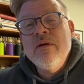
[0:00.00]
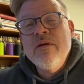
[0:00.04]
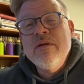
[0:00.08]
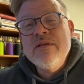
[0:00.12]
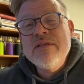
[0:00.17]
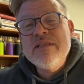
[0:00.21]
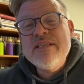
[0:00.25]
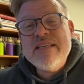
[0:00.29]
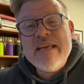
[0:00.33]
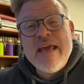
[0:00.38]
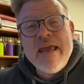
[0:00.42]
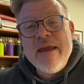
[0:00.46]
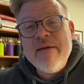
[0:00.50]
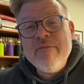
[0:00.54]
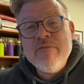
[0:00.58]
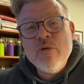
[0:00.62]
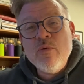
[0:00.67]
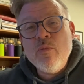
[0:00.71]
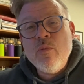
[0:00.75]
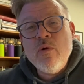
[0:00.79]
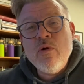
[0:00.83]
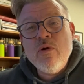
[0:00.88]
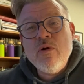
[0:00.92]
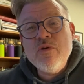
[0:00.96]
save the
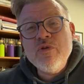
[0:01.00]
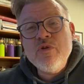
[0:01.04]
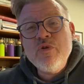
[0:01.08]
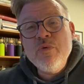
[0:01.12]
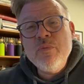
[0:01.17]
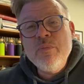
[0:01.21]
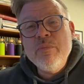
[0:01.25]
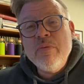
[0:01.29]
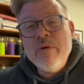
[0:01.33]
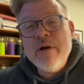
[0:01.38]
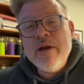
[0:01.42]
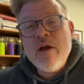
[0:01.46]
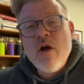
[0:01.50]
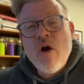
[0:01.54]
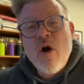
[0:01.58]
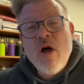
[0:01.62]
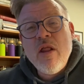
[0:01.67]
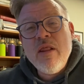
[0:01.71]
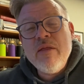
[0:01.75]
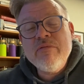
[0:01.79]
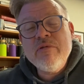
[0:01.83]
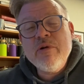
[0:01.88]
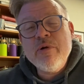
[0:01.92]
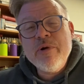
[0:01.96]
world, to bring
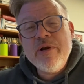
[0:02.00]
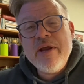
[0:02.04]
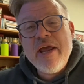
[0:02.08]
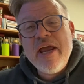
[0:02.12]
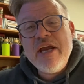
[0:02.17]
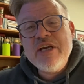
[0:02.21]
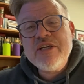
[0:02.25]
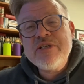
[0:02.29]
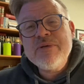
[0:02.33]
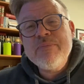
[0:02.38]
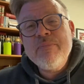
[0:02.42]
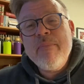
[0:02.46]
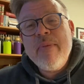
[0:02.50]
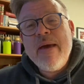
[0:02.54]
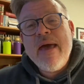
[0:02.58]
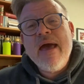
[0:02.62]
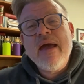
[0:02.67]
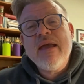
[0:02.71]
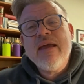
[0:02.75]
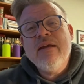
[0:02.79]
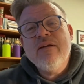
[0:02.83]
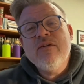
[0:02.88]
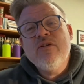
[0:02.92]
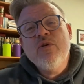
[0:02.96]
all of creation
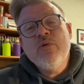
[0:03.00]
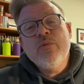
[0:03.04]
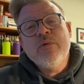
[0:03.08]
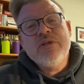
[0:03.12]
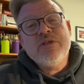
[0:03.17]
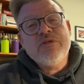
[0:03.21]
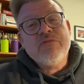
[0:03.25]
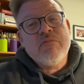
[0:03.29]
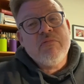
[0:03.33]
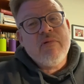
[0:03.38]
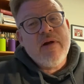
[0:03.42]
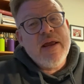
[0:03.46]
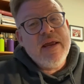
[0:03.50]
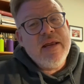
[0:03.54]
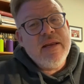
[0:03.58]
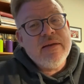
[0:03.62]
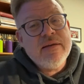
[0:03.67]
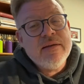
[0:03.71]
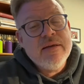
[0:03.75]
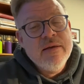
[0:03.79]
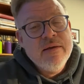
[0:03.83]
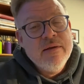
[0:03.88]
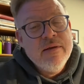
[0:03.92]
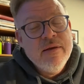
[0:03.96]
back into its
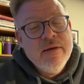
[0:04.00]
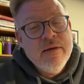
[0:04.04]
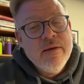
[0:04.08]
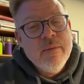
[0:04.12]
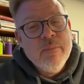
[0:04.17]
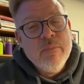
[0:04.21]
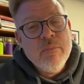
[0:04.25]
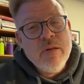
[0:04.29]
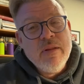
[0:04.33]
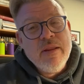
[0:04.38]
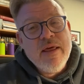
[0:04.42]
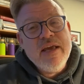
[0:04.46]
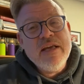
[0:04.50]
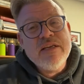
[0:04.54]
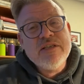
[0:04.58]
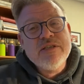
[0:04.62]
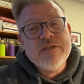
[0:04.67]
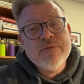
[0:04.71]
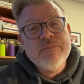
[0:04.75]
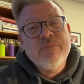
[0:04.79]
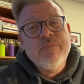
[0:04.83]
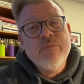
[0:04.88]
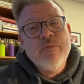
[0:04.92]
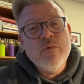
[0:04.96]
right
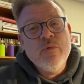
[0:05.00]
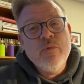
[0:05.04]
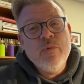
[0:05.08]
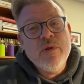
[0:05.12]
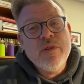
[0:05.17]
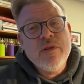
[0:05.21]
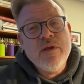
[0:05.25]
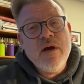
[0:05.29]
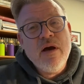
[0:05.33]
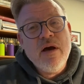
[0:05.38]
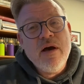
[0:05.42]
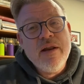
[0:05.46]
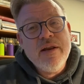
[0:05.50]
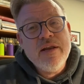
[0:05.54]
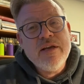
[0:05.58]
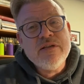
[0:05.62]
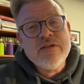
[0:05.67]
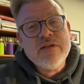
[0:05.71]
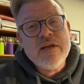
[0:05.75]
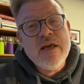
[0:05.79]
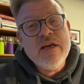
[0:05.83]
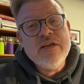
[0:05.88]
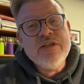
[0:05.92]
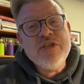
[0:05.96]
place with God.
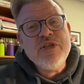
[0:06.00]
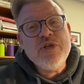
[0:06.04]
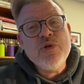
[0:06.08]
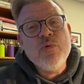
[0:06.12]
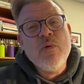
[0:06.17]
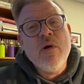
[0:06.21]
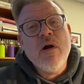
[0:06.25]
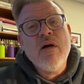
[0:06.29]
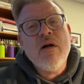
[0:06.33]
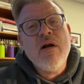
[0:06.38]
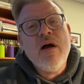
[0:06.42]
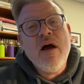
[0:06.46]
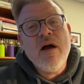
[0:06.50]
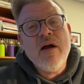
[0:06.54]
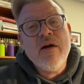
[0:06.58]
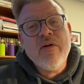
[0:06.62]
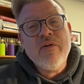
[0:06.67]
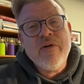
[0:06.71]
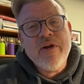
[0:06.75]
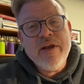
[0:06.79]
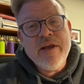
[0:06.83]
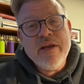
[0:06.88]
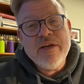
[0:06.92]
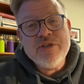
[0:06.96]
As you are
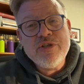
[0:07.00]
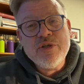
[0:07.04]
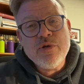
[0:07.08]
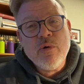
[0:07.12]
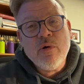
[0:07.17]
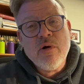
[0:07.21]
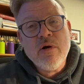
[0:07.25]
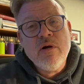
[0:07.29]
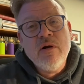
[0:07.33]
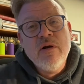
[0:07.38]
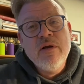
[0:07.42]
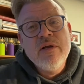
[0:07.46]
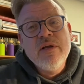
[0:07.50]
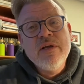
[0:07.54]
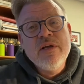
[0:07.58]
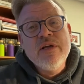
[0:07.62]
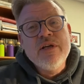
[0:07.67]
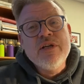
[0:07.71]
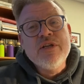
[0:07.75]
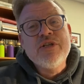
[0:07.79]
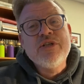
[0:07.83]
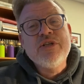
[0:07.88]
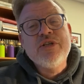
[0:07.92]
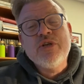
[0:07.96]
hungry, as your
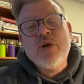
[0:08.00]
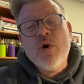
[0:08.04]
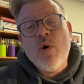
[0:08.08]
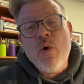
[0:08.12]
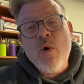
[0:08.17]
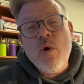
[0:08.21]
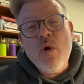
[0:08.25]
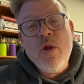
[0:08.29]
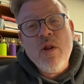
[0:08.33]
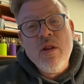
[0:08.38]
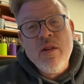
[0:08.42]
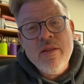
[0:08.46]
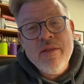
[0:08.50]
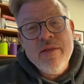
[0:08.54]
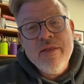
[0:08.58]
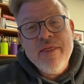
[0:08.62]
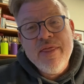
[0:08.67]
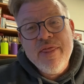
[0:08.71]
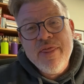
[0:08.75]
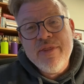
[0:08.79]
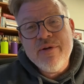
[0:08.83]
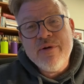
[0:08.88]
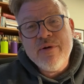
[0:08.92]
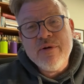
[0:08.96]
soul
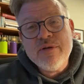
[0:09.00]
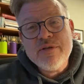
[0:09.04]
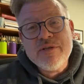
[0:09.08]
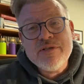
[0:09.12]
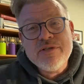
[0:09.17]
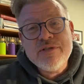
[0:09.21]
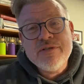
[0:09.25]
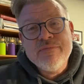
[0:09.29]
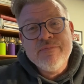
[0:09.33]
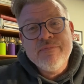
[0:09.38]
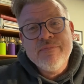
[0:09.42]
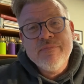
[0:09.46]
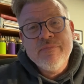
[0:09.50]
thirsts,